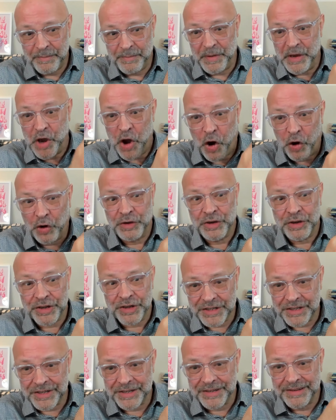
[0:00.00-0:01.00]

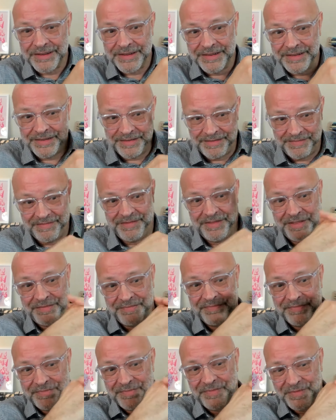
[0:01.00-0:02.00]
beyond
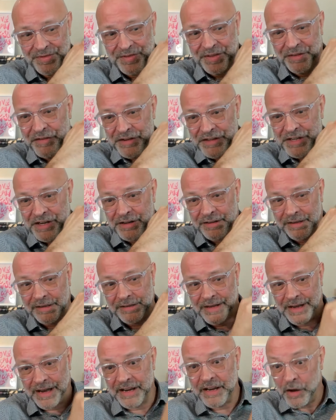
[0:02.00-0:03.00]
the physical
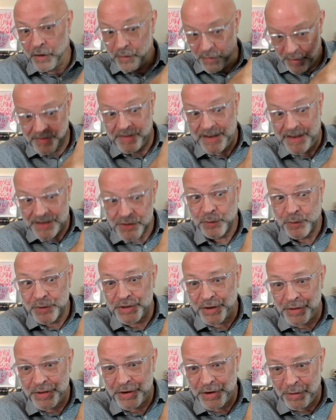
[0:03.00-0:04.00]
and go, there's
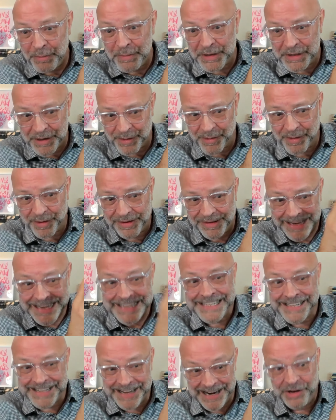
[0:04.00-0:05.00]
also the non material,
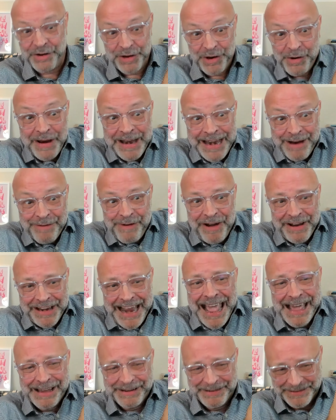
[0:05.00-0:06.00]
isn't there? Look, you're in it right
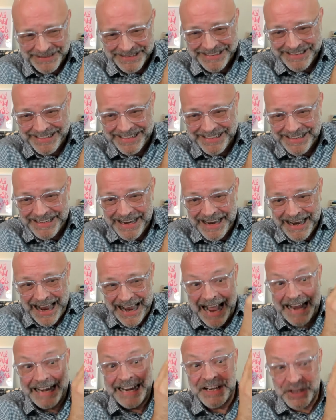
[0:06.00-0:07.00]
now.
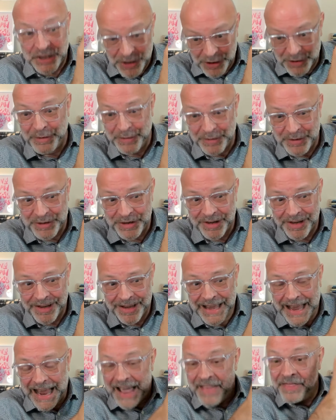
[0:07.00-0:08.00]
And it's huge.
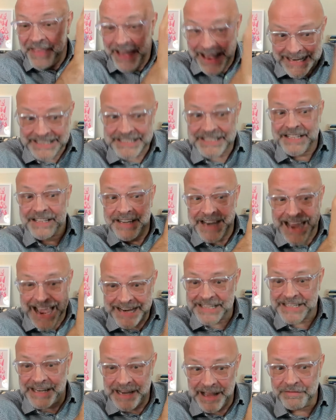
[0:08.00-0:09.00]
And that's the
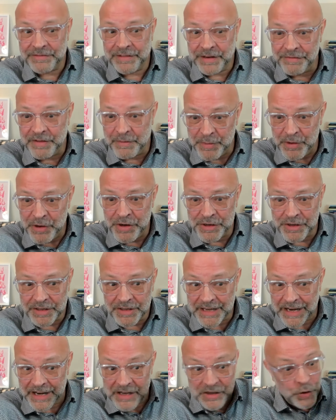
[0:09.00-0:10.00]
next level of
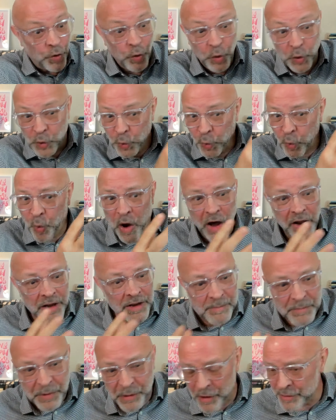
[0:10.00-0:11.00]
emergence. And it's all
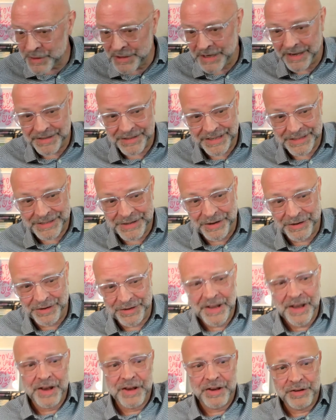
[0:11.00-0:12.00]
one process. It's not
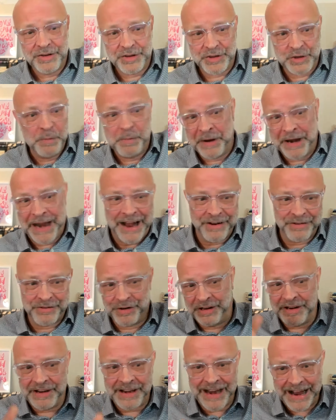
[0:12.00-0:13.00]

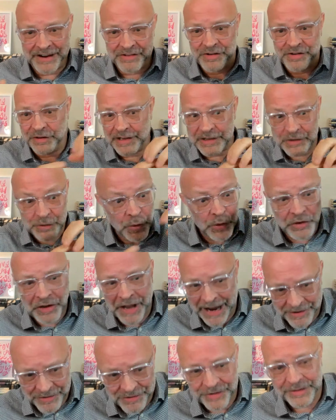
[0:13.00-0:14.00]
supernatural and natural, it's all
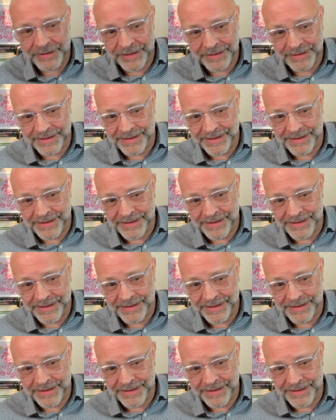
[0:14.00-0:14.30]
natural.